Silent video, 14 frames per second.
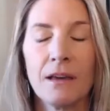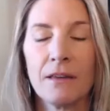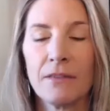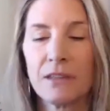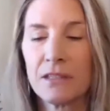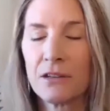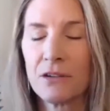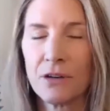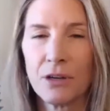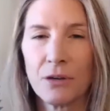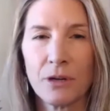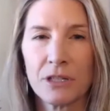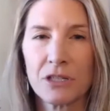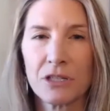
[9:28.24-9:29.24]
that's a great
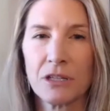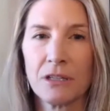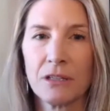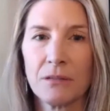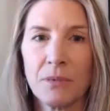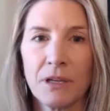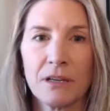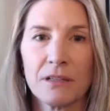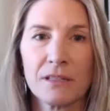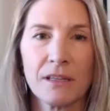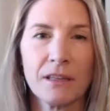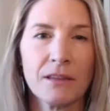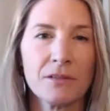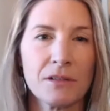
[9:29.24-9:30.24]
question, because I
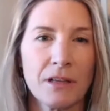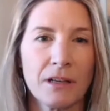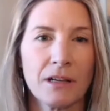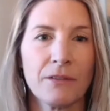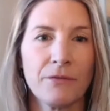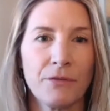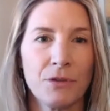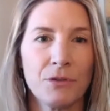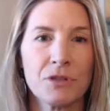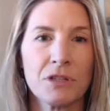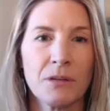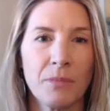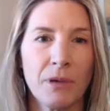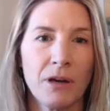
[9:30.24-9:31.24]
think there's a lot of
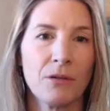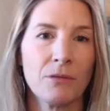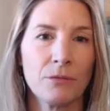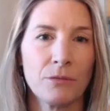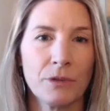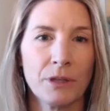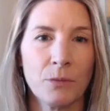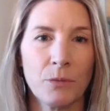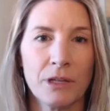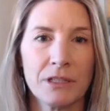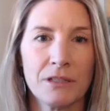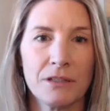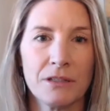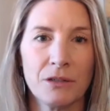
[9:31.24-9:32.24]
confusion about really
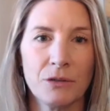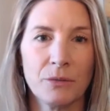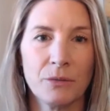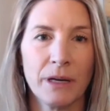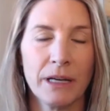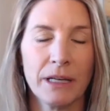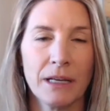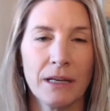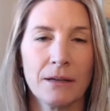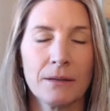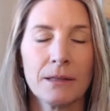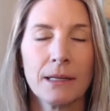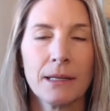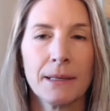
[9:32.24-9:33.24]
what to do right
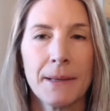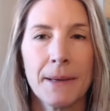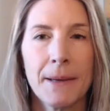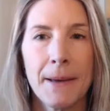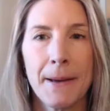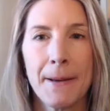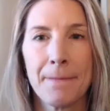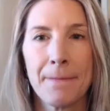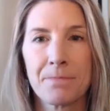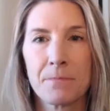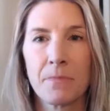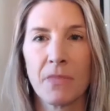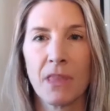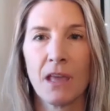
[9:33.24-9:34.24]
now, and
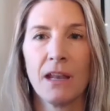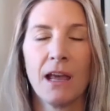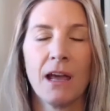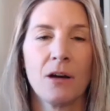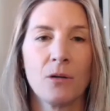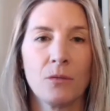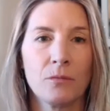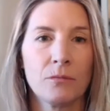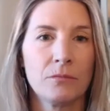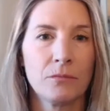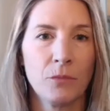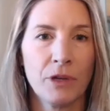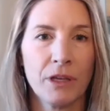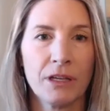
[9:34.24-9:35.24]
how
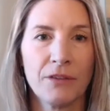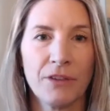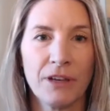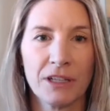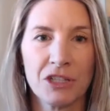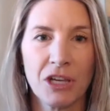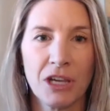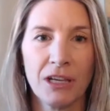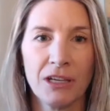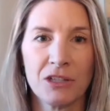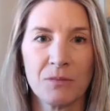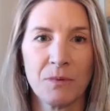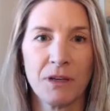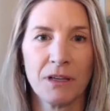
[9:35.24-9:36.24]
we can affect
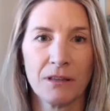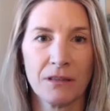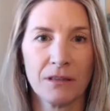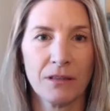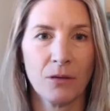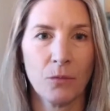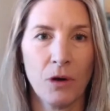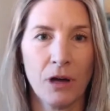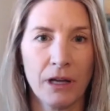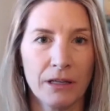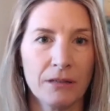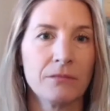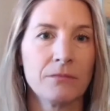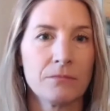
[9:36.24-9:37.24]
change, being the one